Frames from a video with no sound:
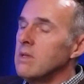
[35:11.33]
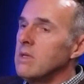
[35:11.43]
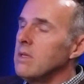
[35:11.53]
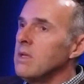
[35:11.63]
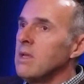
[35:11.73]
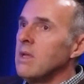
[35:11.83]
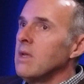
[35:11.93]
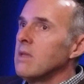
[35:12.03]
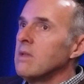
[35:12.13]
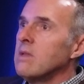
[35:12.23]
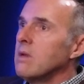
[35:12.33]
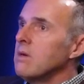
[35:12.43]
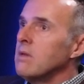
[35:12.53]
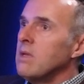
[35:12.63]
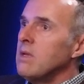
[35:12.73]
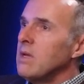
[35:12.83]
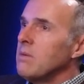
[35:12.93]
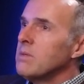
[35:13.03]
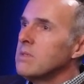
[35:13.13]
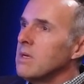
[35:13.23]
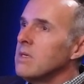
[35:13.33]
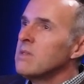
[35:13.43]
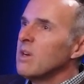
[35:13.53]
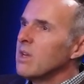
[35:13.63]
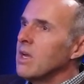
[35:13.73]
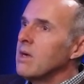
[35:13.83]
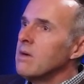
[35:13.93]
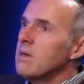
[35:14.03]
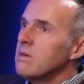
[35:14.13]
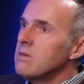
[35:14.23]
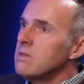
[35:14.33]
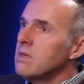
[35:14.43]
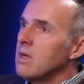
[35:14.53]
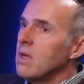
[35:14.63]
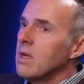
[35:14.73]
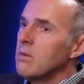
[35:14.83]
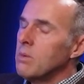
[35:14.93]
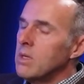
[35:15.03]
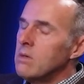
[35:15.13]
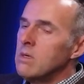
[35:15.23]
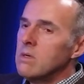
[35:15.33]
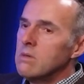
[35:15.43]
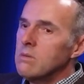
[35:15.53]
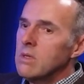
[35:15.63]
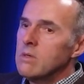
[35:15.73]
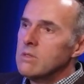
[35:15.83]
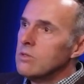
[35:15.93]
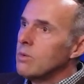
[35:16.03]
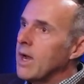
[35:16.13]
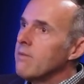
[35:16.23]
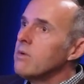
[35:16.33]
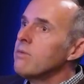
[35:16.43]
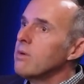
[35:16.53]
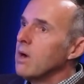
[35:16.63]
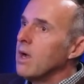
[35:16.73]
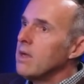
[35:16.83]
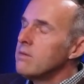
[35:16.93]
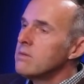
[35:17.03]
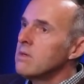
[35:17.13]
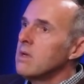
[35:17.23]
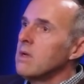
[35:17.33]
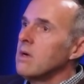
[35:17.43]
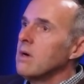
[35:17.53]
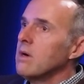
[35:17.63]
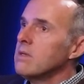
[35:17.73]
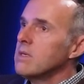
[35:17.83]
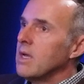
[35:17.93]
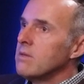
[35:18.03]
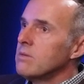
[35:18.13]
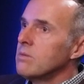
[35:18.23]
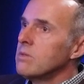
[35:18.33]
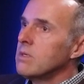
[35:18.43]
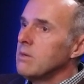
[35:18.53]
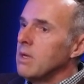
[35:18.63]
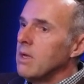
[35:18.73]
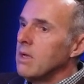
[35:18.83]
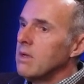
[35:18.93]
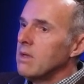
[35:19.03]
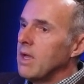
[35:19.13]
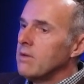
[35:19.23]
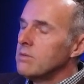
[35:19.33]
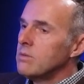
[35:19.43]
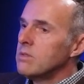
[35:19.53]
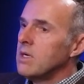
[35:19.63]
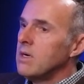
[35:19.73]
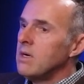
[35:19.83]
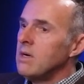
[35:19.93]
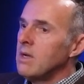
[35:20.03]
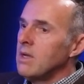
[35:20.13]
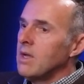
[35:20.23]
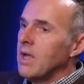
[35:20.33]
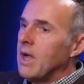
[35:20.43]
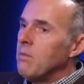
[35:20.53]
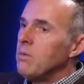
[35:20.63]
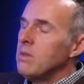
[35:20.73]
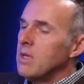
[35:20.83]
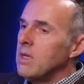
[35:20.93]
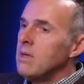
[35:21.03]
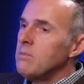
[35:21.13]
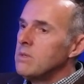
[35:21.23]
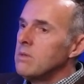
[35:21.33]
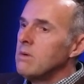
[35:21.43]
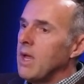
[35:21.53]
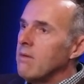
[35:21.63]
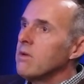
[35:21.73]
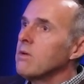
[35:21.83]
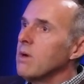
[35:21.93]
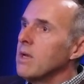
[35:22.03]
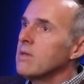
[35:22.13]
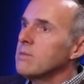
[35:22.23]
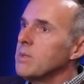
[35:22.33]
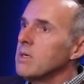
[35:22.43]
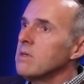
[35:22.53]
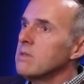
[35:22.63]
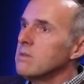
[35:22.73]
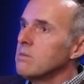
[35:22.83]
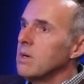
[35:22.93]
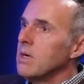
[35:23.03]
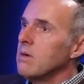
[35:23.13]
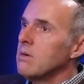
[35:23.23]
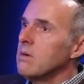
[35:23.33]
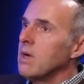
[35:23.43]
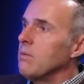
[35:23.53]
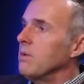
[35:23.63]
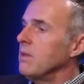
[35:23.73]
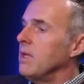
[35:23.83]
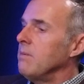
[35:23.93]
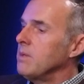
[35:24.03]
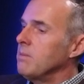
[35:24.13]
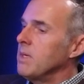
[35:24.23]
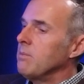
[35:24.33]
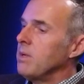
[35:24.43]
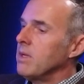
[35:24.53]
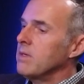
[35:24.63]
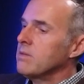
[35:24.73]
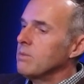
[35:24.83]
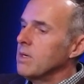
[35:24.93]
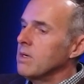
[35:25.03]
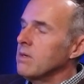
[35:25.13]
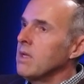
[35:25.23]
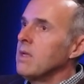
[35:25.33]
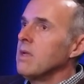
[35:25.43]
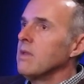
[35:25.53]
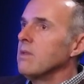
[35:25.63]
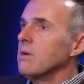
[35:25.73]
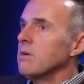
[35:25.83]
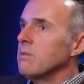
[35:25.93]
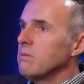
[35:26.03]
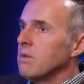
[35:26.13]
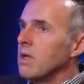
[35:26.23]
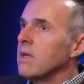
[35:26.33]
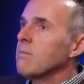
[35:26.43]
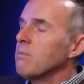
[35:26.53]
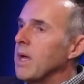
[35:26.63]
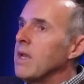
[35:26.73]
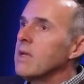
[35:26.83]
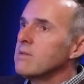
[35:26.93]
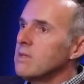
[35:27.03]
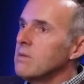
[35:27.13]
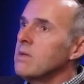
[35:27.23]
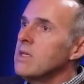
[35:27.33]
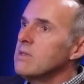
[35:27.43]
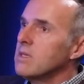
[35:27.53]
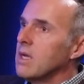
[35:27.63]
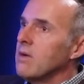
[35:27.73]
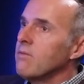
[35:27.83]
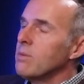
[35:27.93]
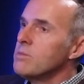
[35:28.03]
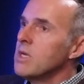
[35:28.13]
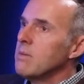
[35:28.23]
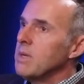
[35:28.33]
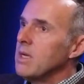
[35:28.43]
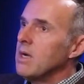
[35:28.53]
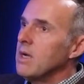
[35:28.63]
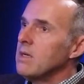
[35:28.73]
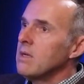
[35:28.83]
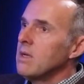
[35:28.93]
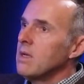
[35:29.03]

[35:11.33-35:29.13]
And then the third thing I would say is our carriers. Whether it's a driver for us or it's outsourced carrier, I want them to have a great experience as well. I want them to be a place where they're like, my next load needs to come from JB Hunt.